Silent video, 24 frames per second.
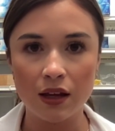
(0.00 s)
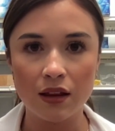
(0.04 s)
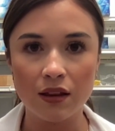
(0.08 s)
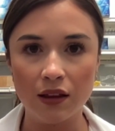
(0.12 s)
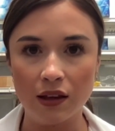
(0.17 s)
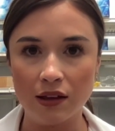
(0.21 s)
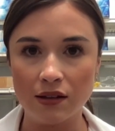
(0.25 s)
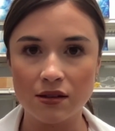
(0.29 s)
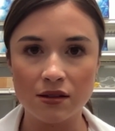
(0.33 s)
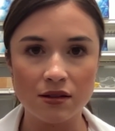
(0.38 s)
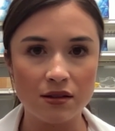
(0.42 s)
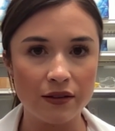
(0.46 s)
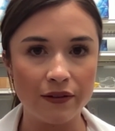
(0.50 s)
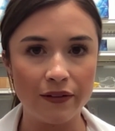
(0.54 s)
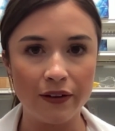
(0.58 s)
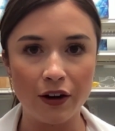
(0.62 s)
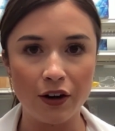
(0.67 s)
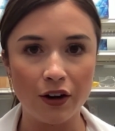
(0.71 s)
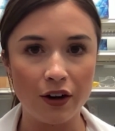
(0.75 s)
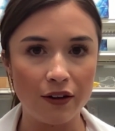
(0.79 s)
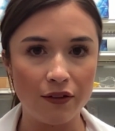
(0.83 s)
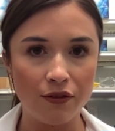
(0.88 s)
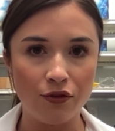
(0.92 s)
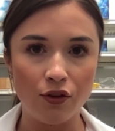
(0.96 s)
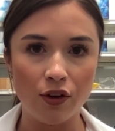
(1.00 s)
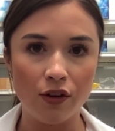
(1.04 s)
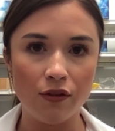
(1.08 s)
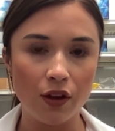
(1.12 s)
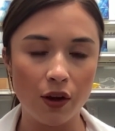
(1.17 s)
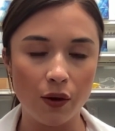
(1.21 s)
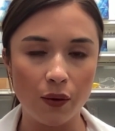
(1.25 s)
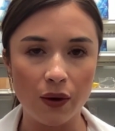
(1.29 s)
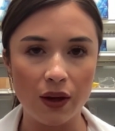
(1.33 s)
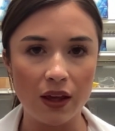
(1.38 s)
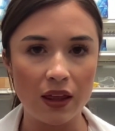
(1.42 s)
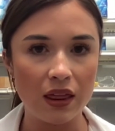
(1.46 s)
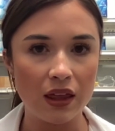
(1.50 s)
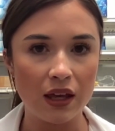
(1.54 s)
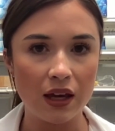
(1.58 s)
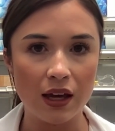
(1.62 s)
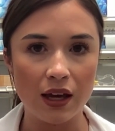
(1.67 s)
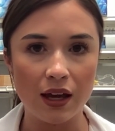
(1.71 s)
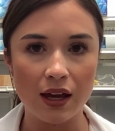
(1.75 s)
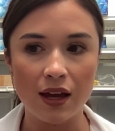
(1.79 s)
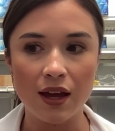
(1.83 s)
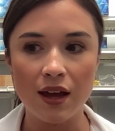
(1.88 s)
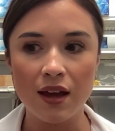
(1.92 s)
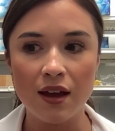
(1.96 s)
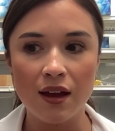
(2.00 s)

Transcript: This is a very free-flowing thing.